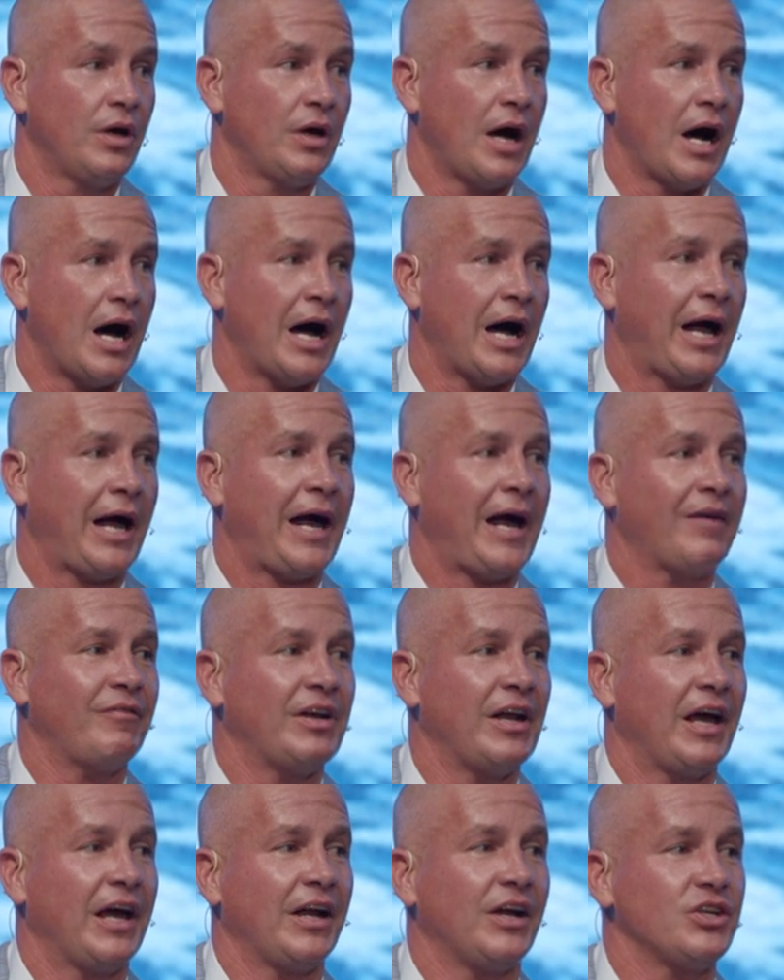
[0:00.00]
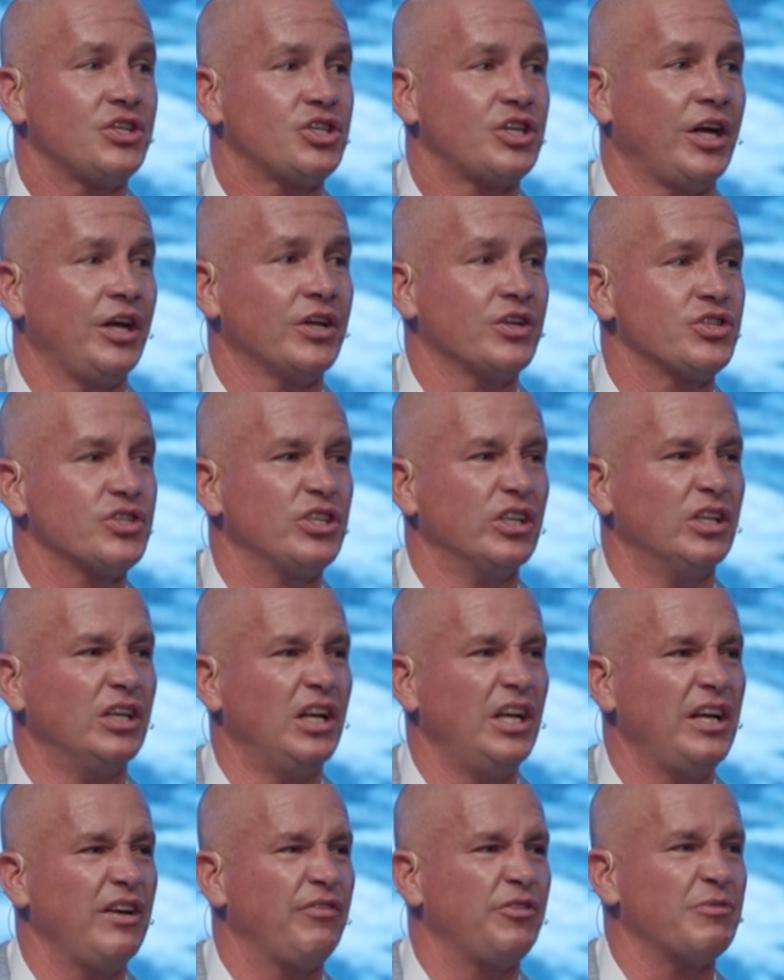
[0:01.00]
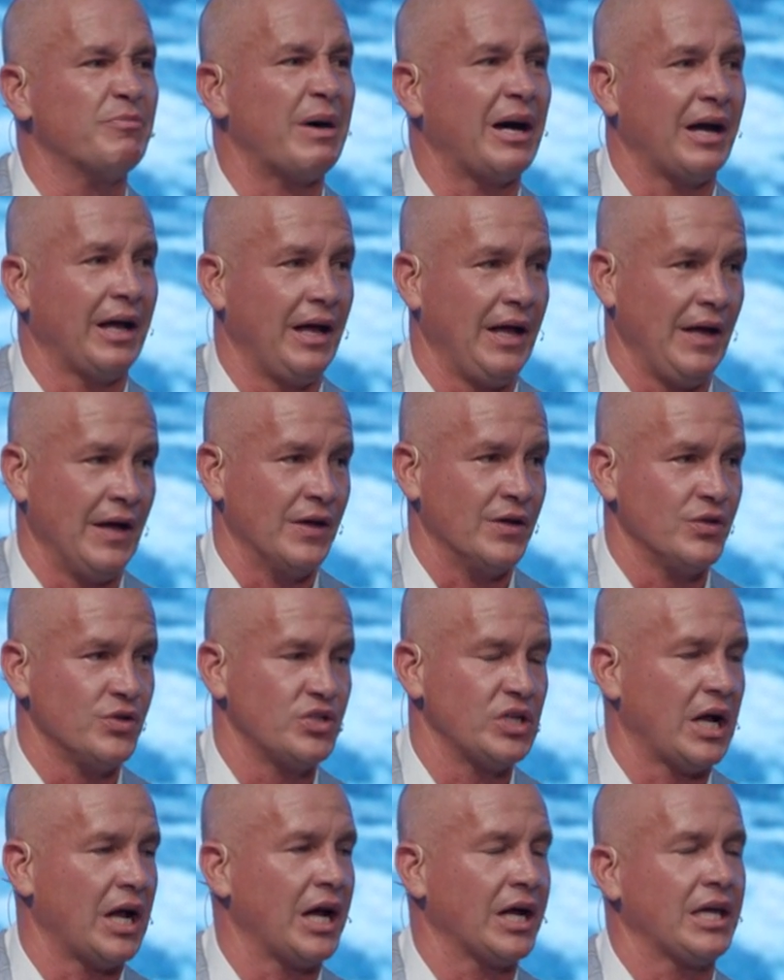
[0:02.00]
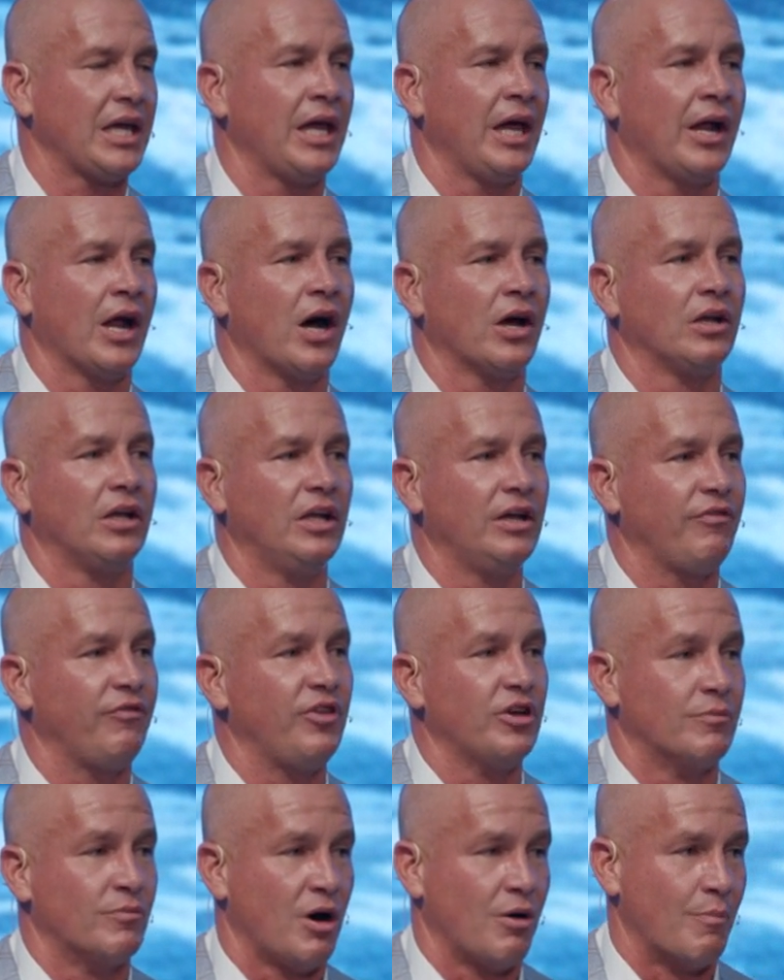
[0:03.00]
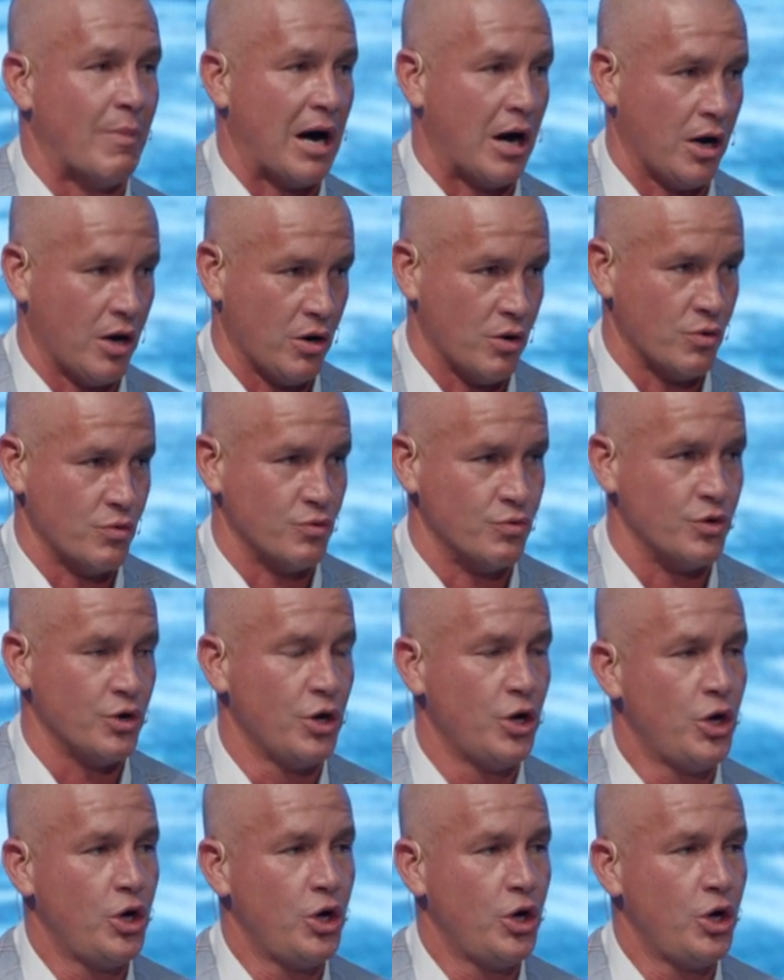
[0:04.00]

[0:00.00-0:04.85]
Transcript: I haven't had a chance to lift my hands, and I cannot lift them on my own.